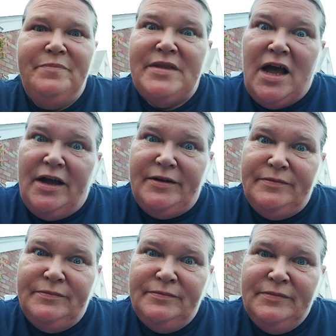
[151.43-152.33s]

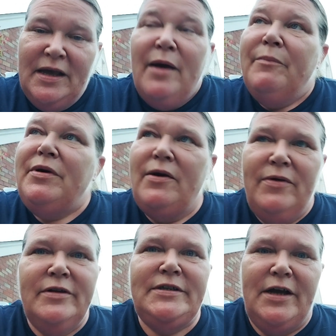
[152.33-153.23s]
None. But I
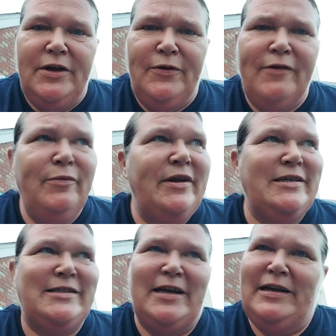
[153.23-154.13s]
will tell you,
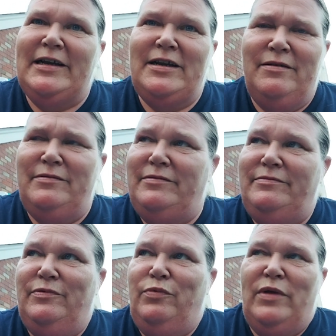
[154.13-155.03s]
everybody's like getting,
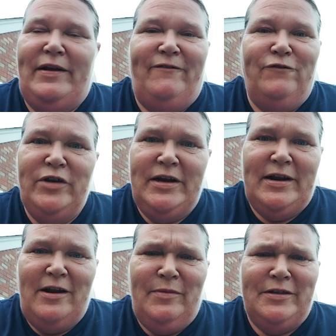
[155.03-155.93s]
like freaking
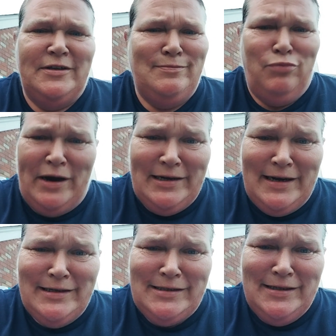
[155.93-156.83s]
out about this
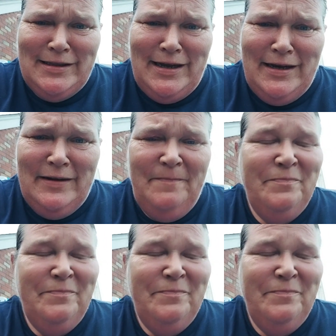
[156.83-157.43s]
breakdancing thing.